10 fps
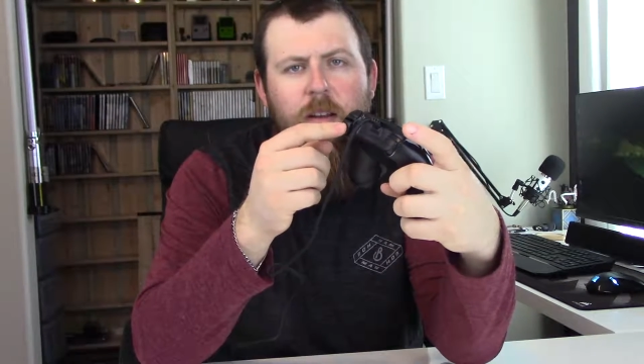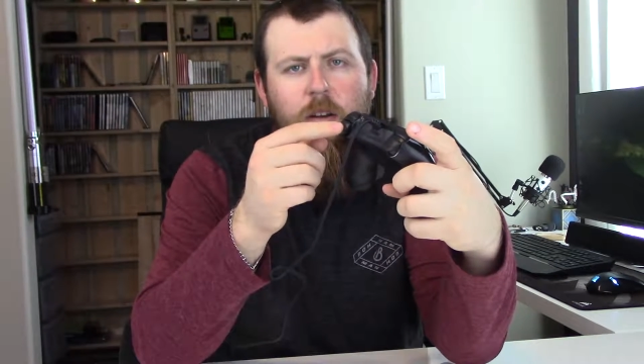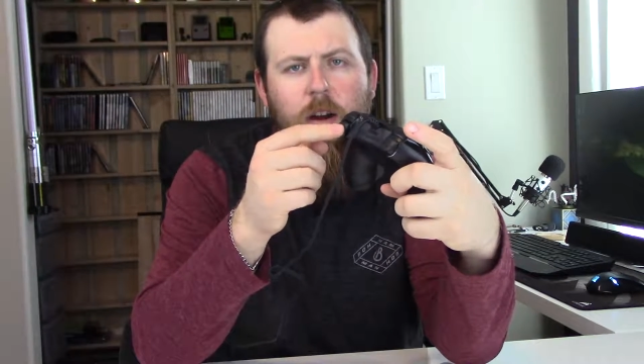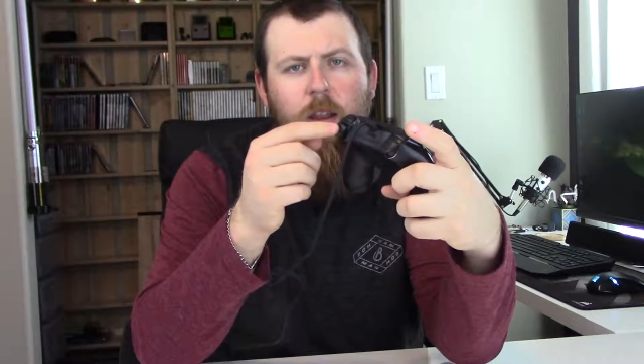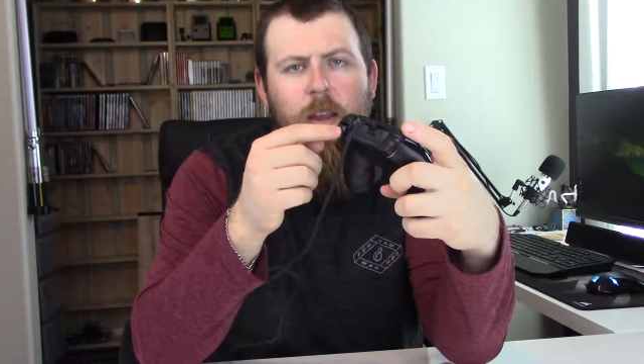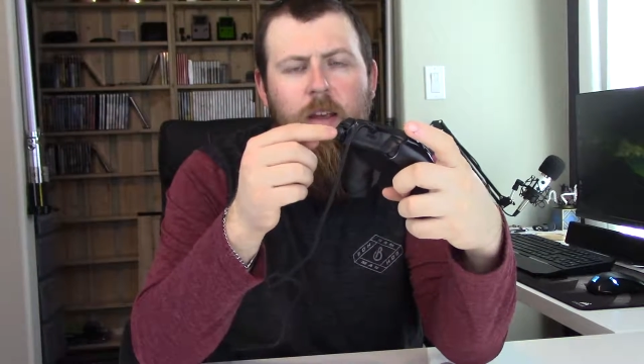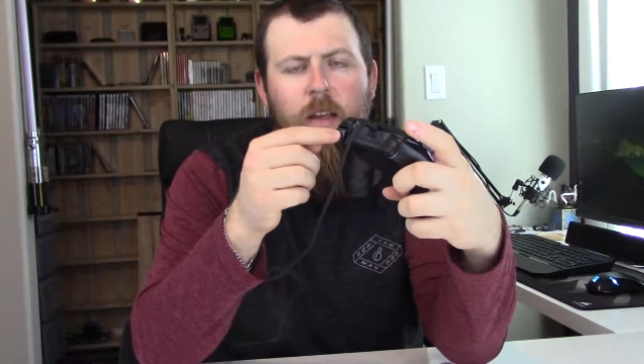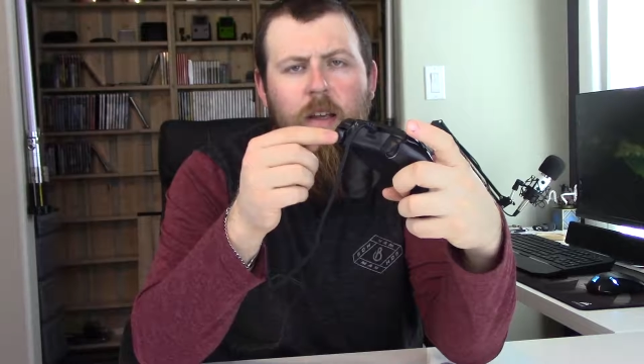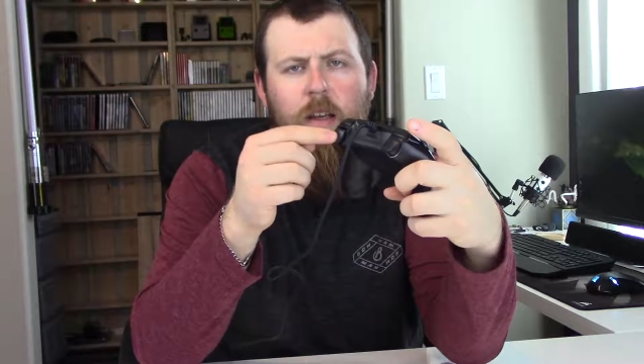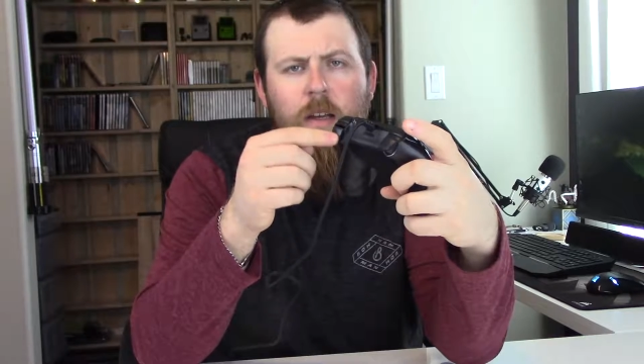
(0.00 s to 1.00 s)
They're not
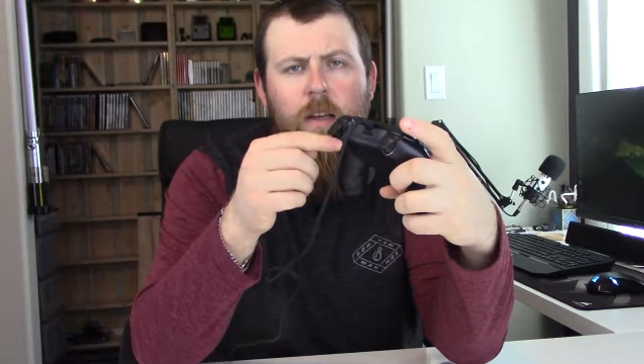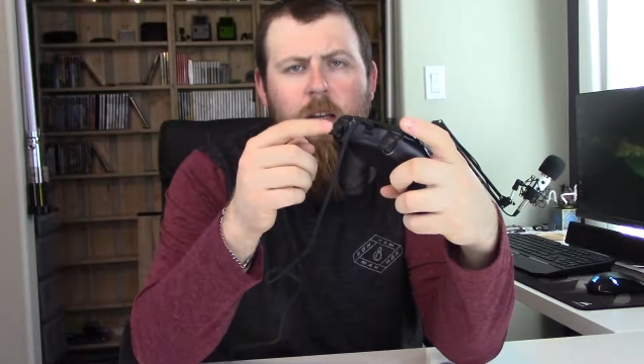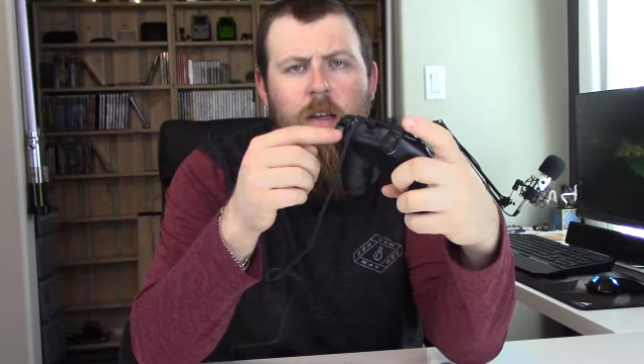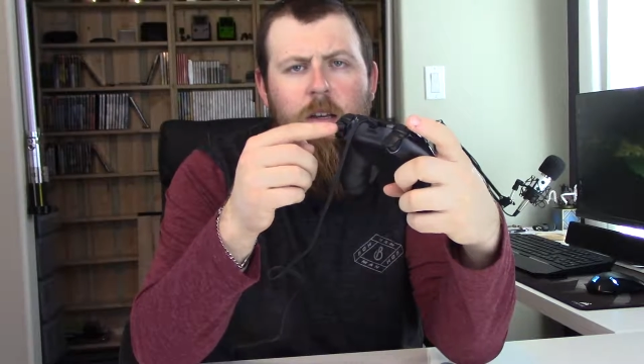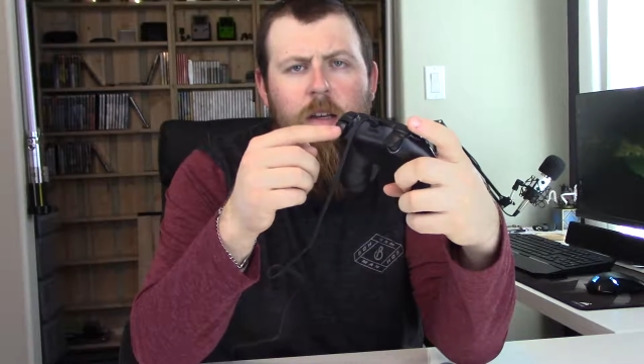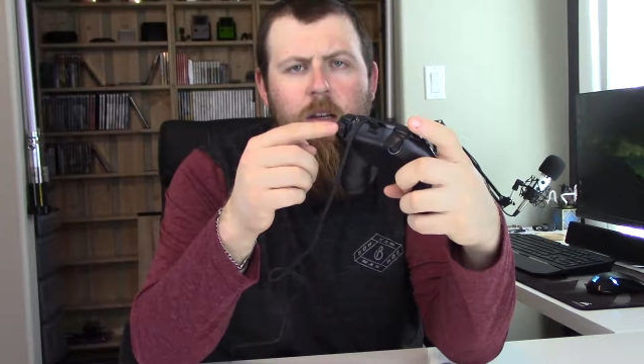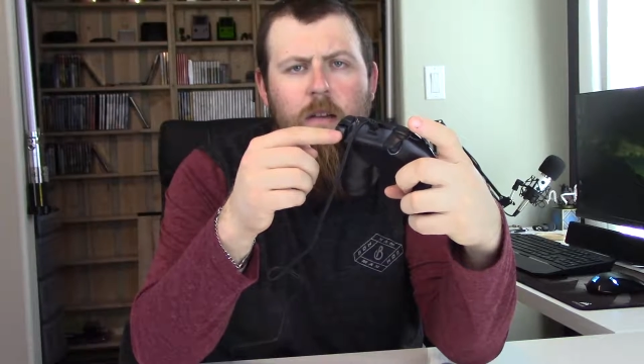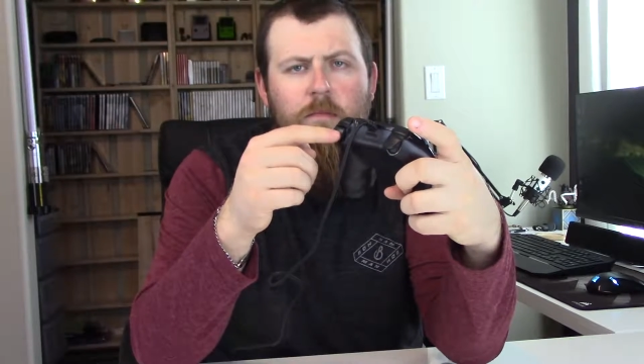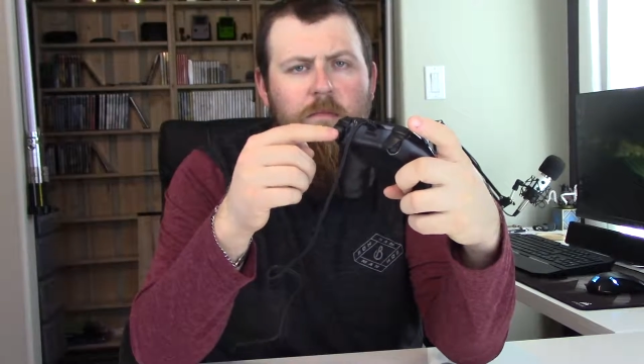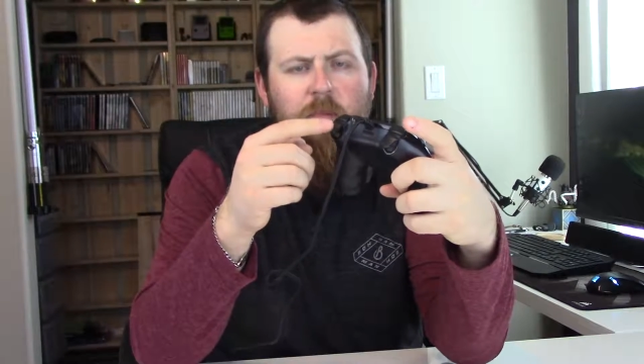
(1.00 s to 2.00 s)
like,
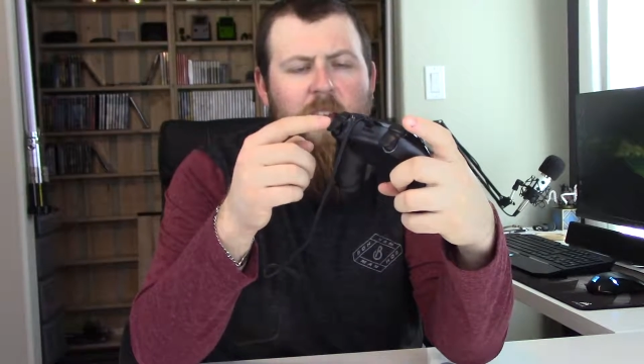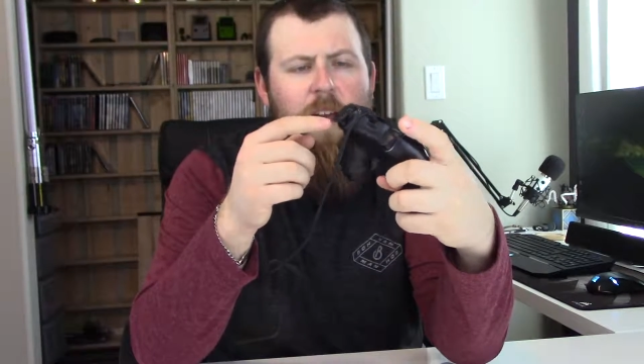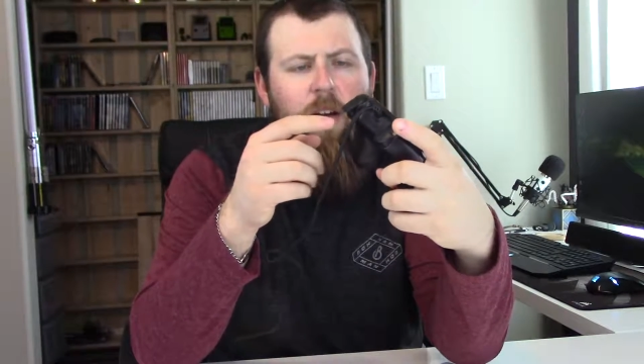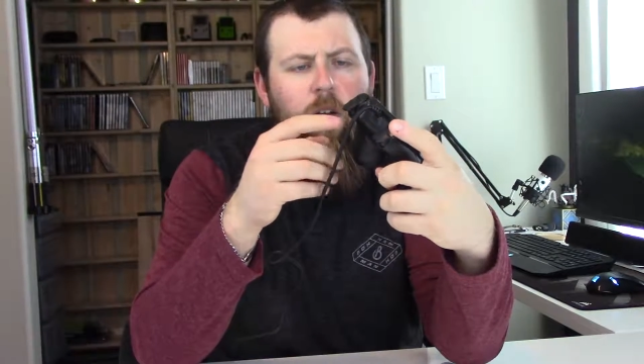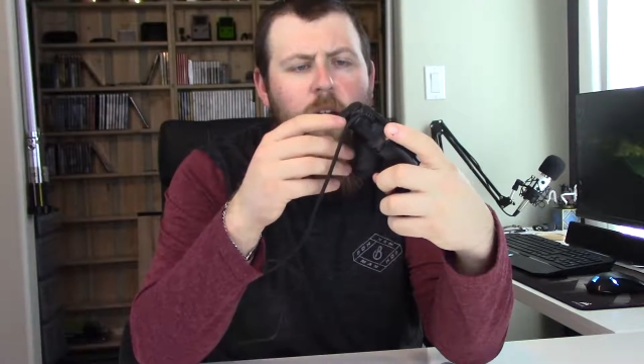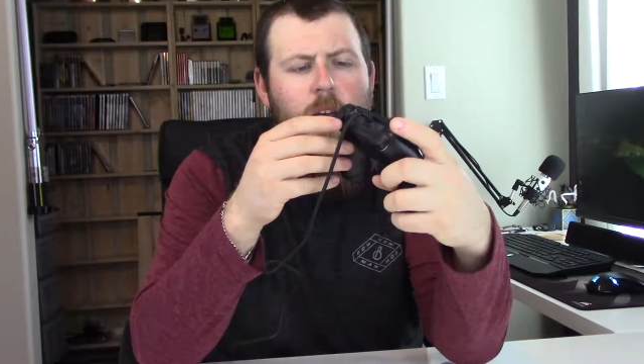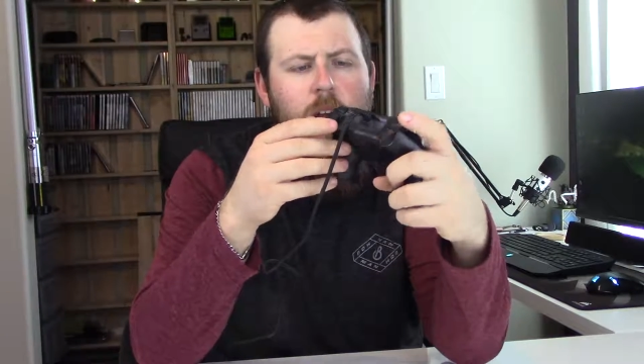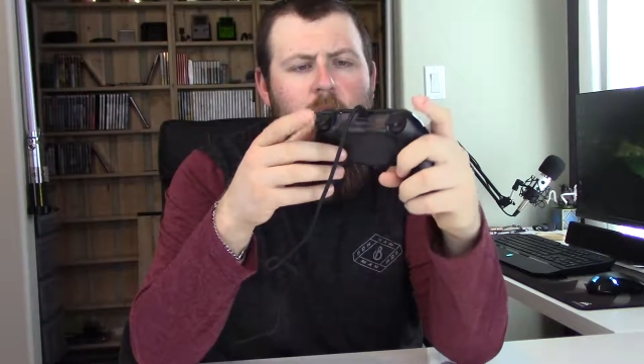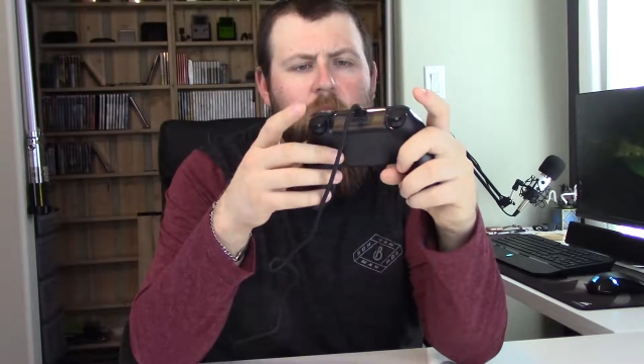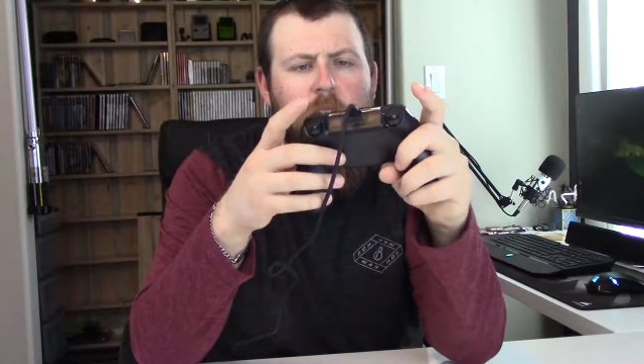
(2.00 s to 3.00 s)
yeah, I don't know
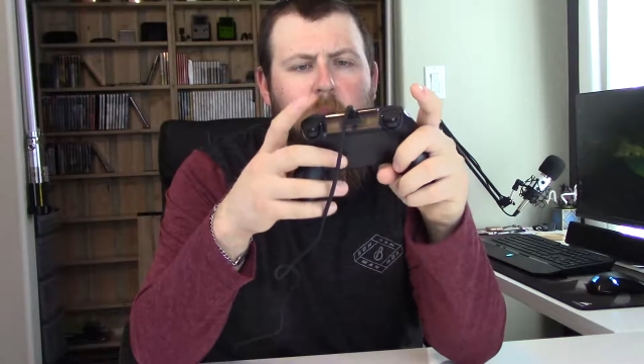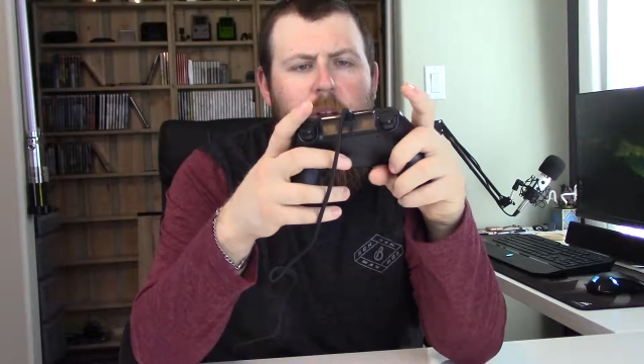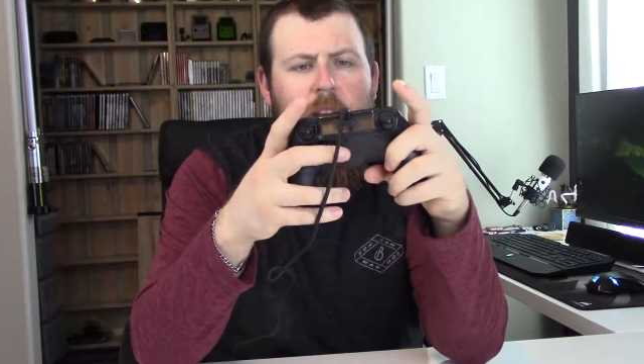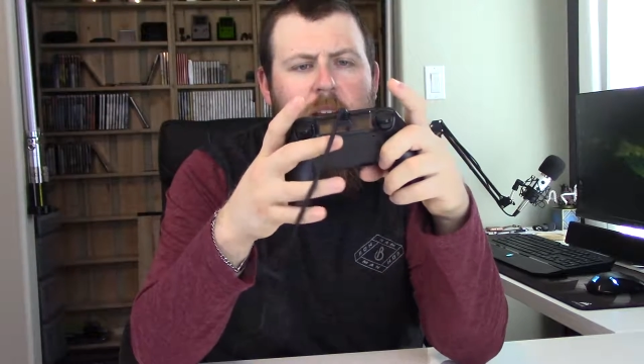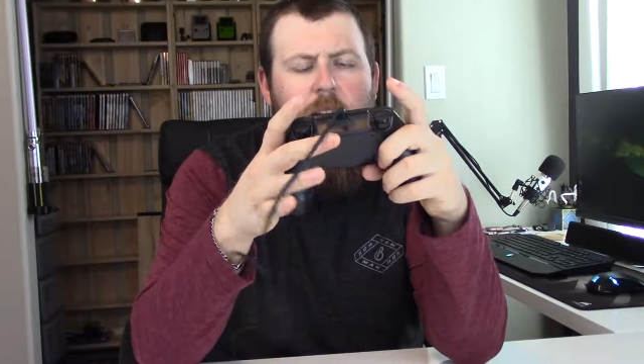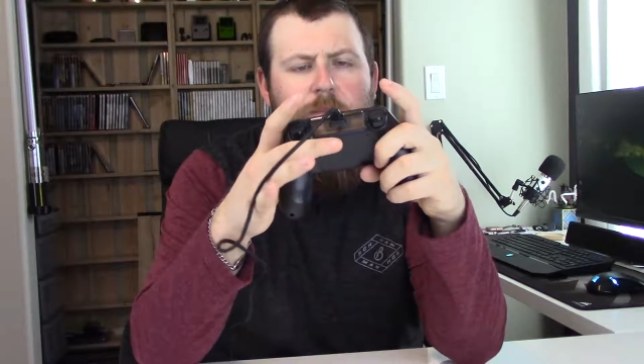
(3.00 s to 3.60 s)
how to explain that.